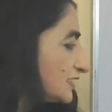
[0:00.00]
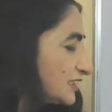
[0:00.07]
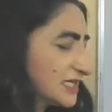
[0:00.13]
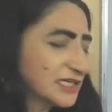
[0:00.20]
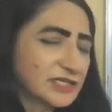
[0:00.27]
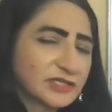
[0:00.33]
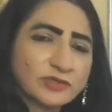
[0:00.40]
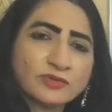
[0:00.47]

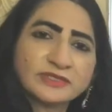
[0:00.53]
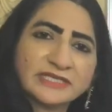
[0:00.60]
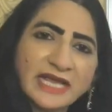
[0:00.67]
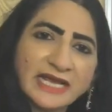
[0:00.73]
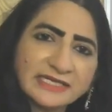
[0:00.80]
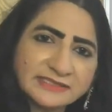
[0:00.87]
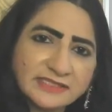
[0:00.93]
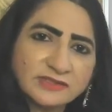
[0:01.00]
T2,
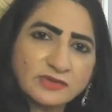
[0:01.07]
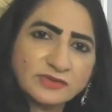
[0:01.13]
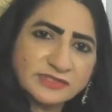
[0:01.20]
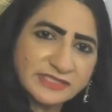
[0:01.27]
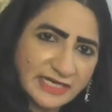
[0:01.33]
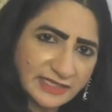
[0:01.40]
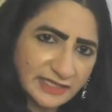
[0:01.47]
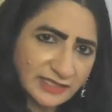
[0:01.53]
taxes on
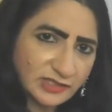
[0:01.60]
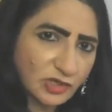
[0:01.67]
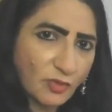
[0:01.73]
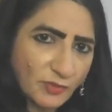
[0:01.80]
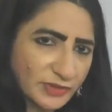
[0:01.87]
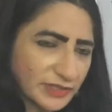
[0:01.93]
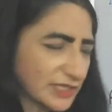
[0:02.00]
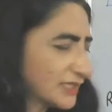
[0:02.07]
second
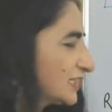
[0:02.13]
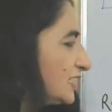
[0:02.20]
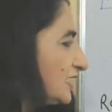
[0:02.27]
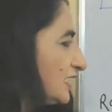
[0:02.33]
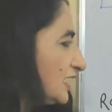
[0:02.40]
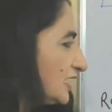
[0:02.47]
commodity,